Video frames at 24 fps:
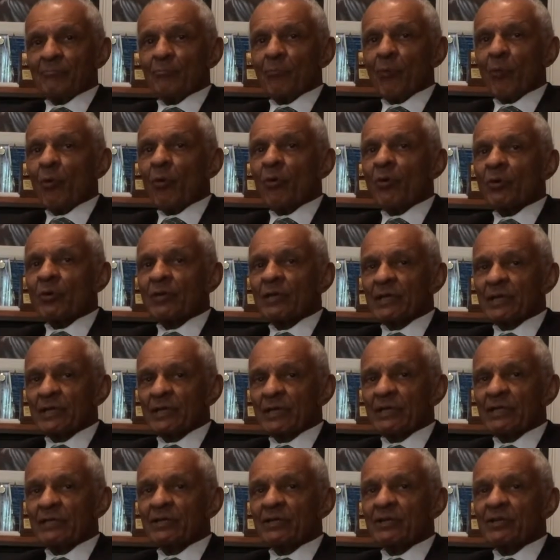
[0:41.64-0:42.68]
more
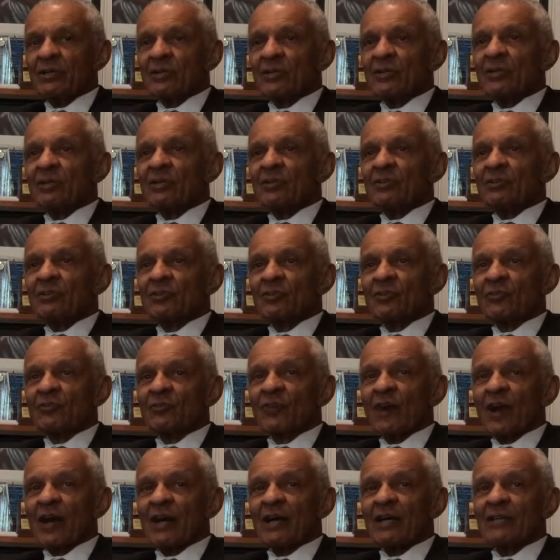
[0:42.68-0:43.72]
need to
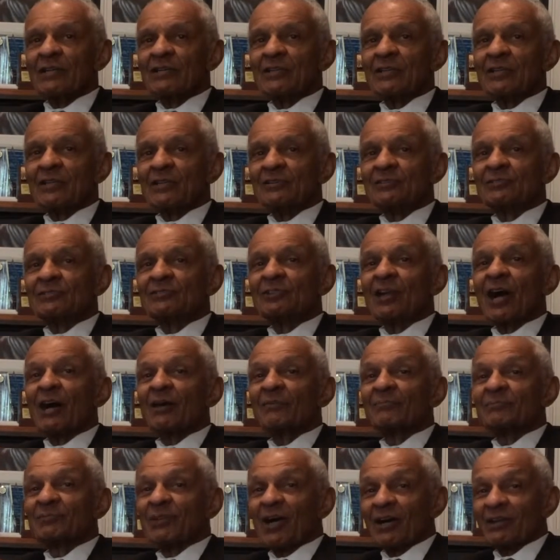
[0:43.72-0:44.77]
find
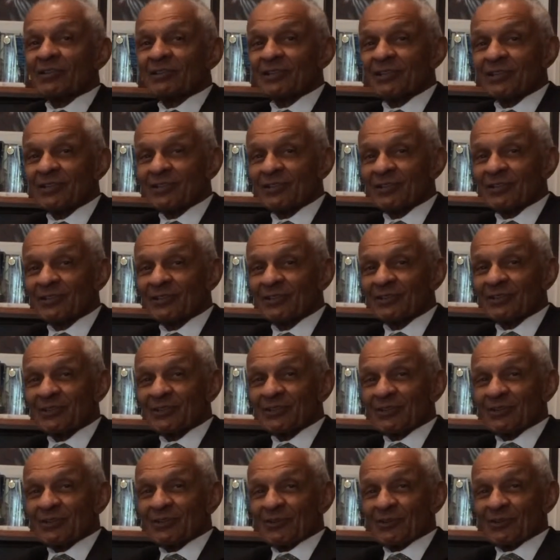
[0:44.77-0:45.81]
jobs out here
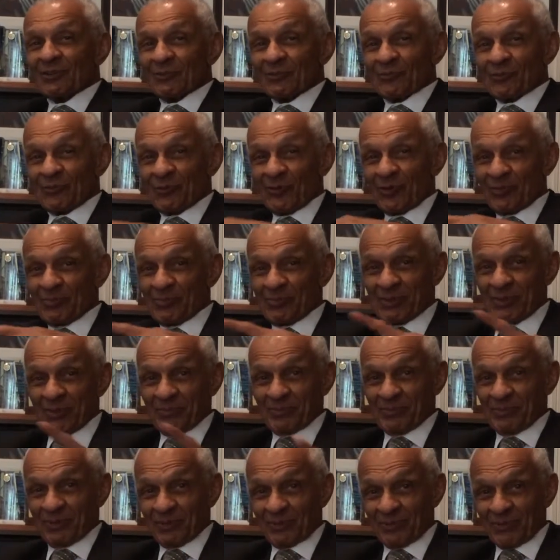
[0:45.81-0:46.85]
for
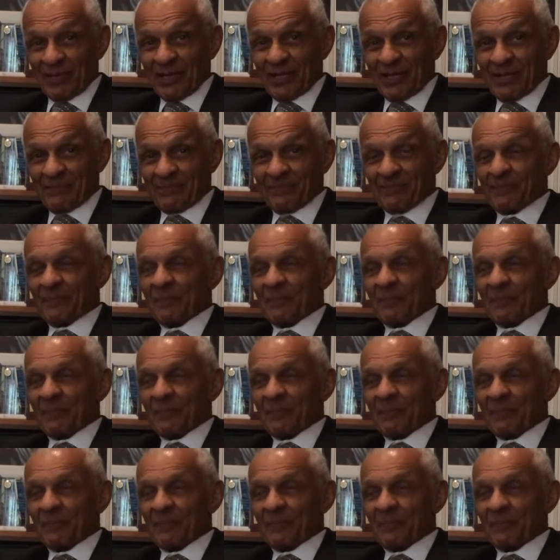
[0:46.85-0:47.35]
people, right?